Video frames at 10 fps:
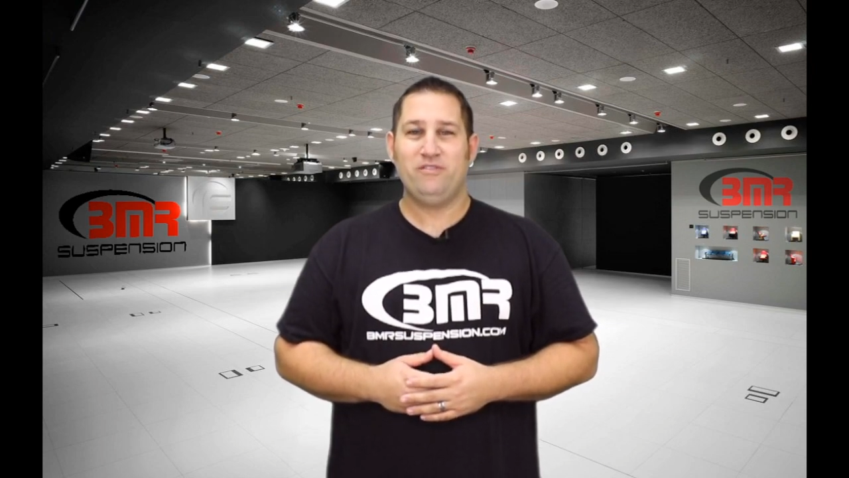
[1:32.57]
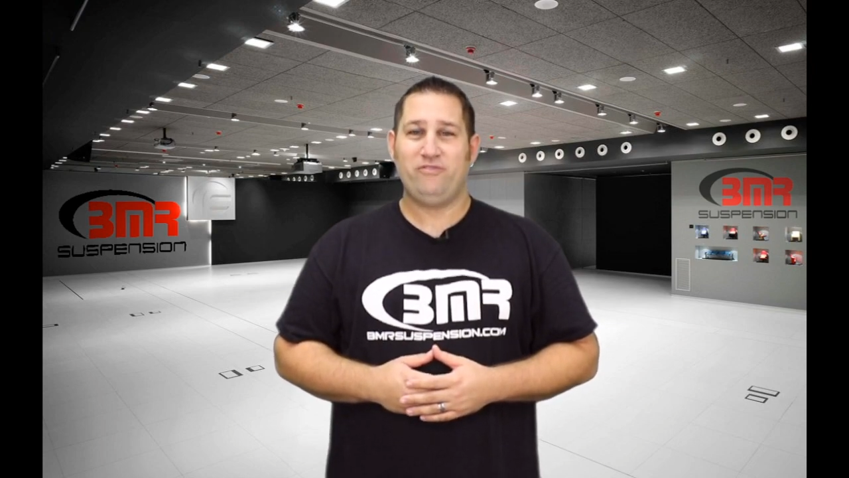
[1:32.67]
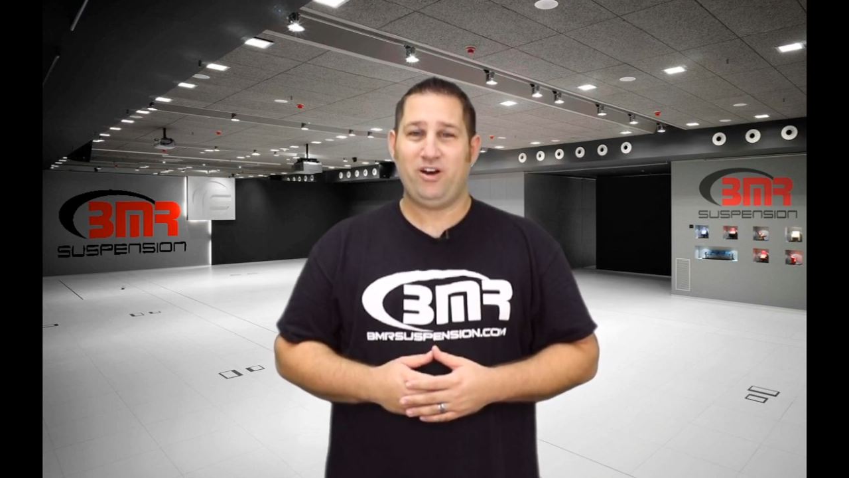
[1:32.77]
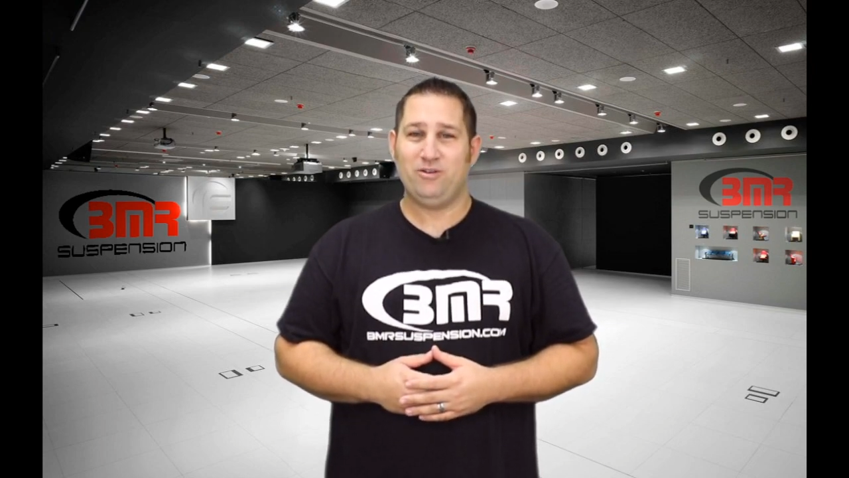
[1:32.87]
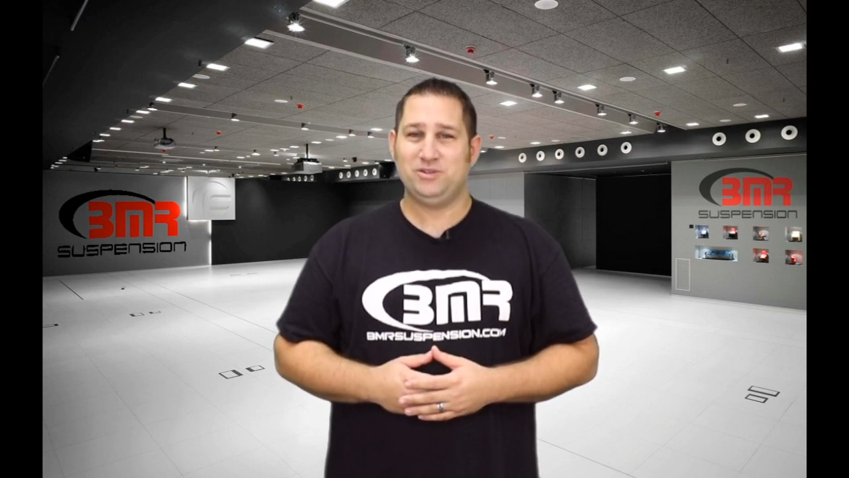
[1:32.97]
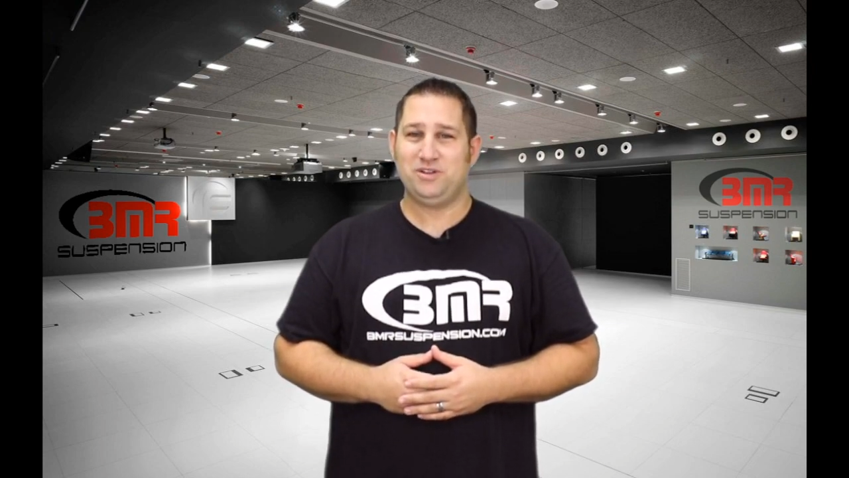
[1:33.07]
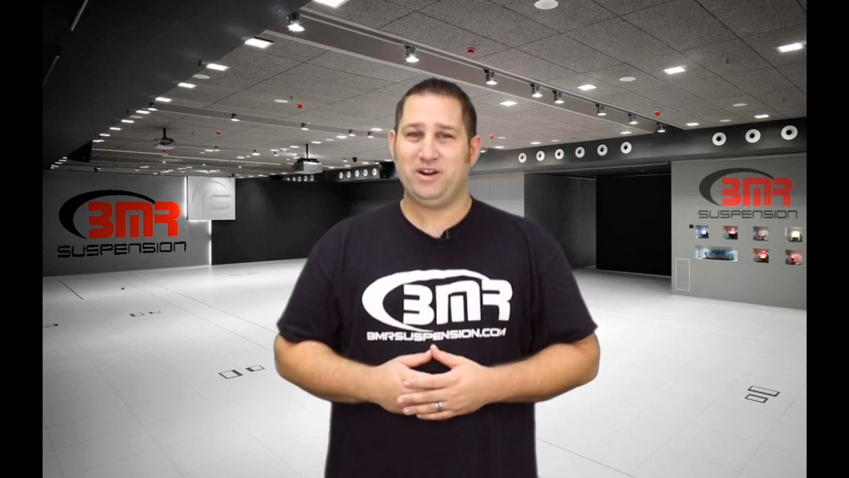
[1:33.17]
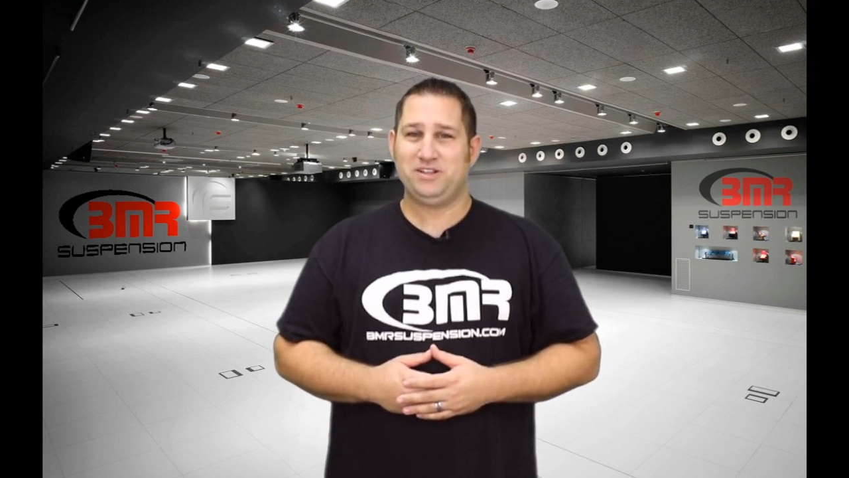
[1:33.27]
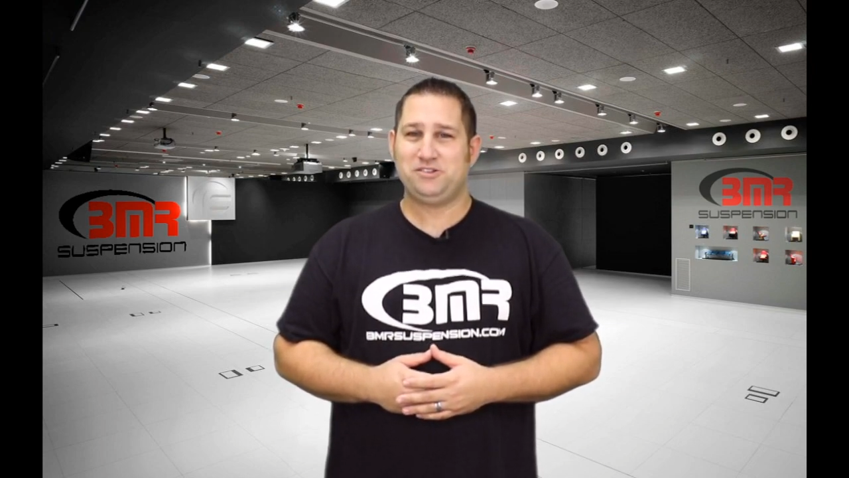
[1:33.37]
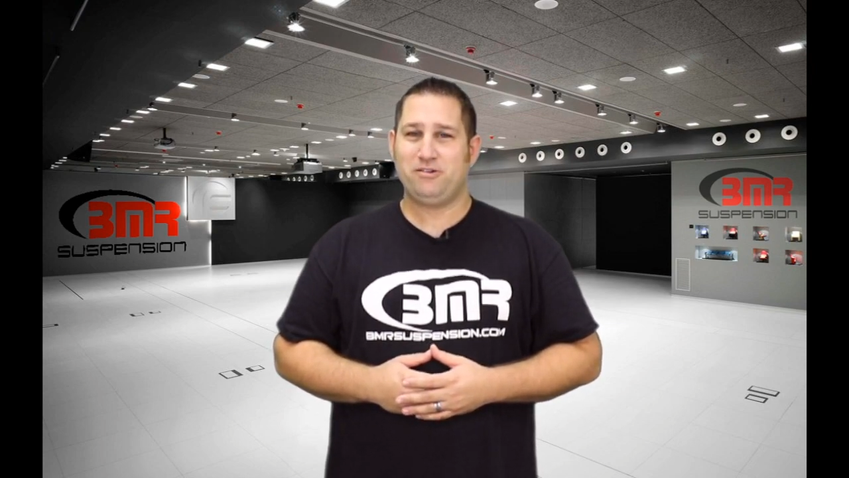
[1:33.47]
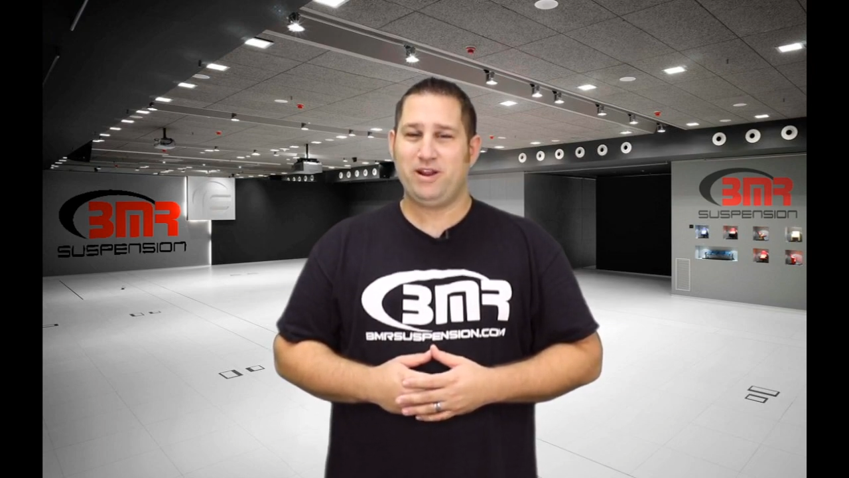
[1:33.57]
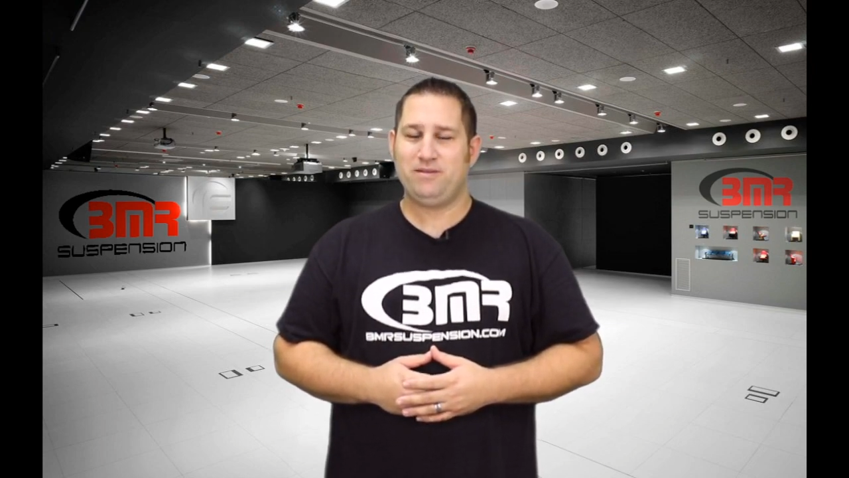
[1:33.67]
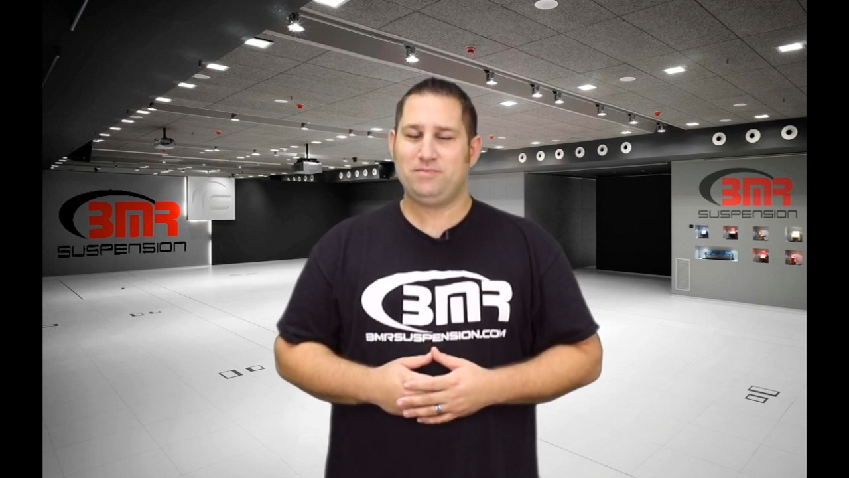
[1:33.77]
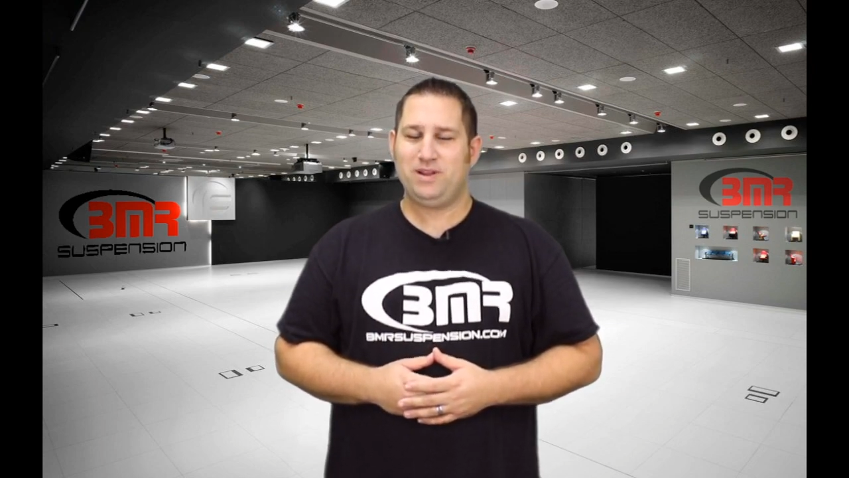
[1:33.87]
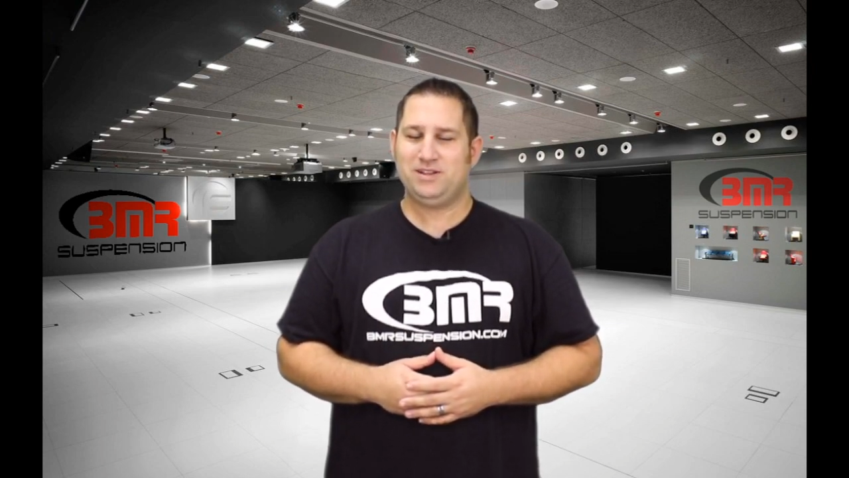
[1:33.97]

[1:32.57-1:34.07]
follow us on Instagram,